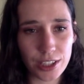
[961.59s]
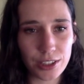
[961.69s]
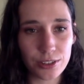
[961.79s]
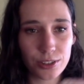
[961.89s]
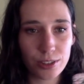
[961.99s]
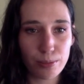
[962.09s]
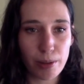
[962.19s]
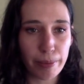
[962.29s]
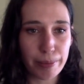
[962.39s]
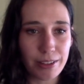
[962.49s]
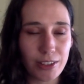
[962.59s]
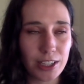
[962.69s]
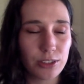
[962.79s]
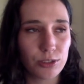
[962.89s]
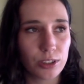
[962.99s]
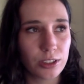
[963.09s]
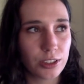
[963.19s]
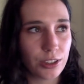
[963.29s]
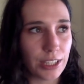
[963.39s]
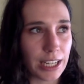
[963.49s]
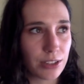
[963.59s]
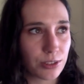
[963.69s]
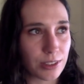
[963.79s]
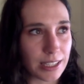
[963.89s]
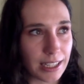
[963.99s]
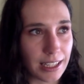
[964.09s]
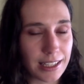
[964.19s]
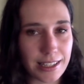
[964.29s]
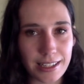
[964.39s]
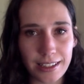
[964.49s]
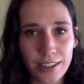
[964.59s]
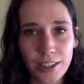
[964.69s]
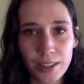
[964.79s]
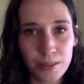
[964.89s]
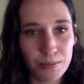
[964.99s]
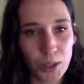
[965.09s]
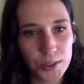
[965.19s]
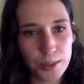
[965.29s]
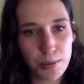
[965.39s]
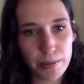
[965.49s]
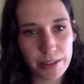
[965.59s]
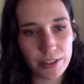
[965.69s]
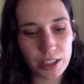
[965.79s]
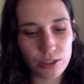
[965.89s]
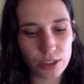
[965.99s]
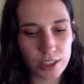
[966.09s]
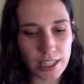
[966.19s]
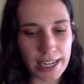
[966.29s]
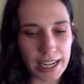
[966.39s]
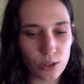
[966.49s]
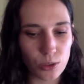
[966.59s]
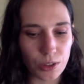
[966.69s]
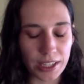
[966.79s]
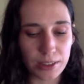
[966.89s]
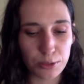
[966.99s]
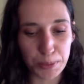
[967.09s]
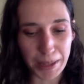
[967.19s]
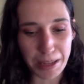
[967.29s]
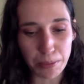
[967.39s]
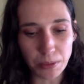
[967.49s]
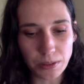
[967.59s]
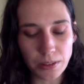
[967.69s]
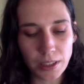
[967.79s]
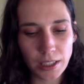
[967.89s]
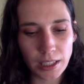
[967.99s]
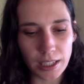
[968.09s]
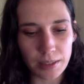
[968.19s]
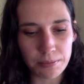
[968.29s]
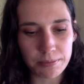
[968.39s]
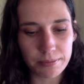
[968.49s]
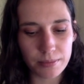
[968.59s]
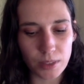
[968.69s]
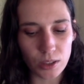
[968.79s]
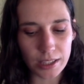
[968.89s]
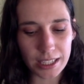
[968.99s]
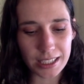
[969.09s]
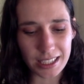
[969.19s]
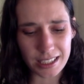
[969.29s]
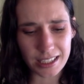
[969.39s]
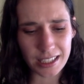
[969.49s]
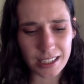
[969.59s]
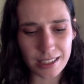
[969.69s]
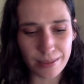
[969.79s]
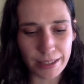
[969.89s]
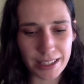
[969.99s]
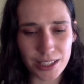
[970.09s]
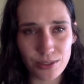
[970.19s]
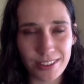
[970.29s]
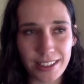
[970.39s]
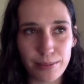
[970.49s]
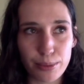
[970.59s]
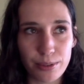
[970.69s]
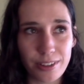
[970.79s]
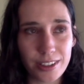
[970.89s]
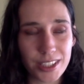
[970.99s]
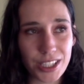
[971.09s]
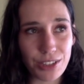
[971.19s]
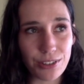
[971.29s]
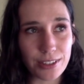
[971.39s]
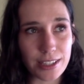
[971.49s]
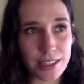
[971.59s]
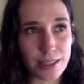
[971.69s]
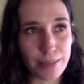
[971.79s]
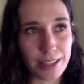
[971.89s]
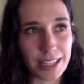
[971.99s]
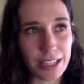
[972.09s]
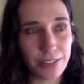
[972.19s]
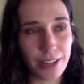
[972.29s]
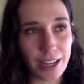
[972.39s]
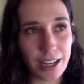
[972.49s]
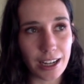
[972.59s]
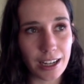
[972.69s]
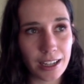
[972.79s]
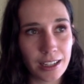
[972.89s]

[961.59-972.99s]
You're also probably very drawn to natural settings and also probably really drawn to natural kind of people. Authenticity is something that's really important to you and something that you are.